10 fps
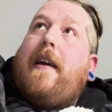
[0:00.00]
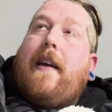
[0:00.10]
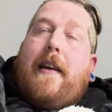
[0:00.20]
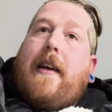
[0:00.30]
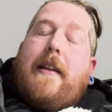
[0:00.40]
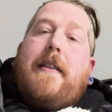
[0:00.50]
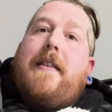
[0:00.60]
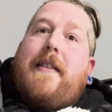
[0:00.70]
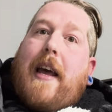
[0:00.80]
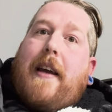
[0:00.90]

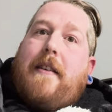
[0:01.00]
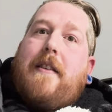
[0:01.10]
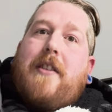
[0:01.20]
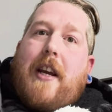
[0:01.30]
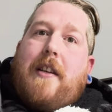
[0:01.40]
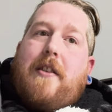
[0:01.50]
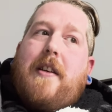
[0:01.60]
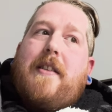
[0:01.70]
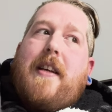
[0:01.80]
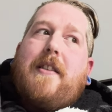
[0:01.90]
insane
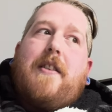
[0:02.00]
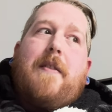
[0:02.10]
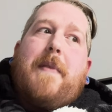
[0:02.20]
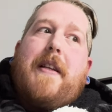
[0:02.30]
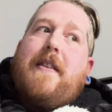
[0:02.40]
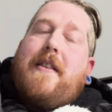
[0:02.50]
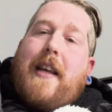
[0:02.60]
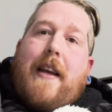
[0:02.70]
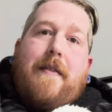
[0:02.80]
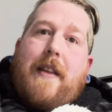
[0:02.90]
changes and some
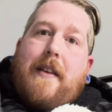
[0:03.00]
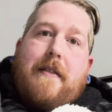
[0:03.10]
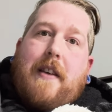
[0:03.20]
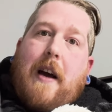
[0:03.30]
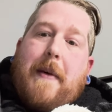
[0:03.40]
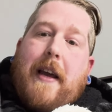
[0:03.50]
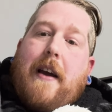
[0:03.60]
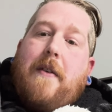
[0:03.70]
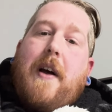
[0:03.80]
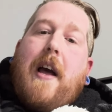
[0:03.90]
insane things coming
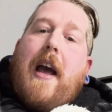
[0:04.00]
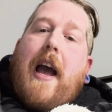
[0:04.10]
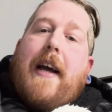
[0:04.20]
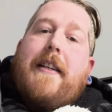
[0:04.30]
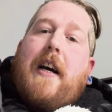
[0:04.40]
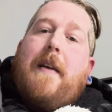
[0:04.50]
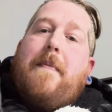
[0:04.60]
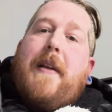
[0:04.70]
out, and I